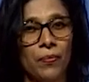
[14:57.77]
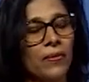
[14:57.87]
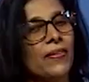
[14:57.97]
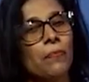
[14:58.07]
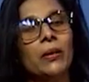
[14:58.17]

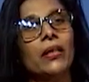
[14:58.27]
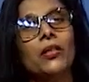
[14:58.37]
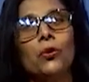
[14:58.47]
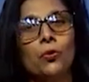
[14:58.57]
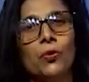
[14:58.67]
This bird
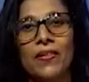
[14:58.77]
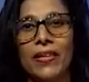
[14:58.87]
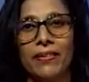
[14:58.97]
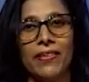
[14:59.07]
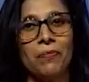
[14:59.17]
knows
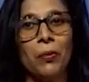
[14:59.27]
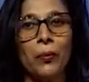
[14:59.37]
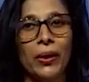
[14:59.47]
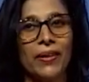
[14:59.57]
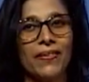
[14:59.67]
that this
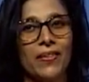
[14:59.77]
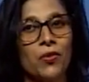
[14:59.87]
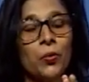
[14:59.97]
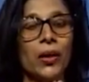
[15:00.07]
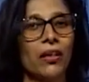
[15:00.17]
boy is a
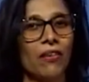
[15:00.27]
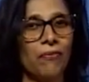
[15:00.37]
student of